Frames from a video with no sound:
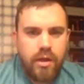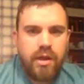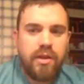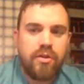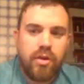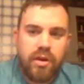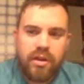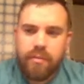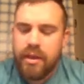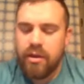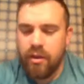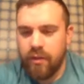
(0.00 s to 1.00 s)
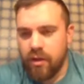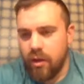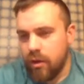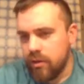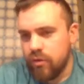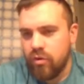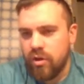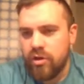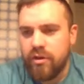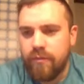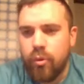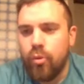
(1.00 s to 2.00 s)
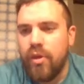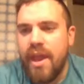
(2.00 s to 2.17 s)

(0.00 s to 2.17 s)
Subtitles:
is going to depend on the concentration of both